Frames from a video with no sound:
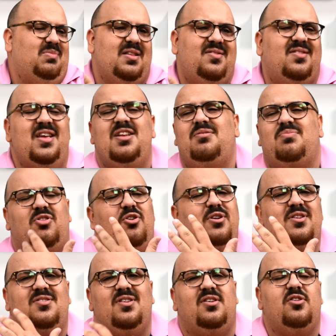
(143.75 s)
let's say,
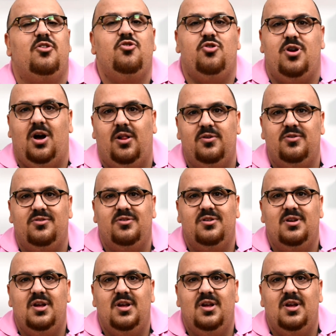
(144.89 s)
$3,600.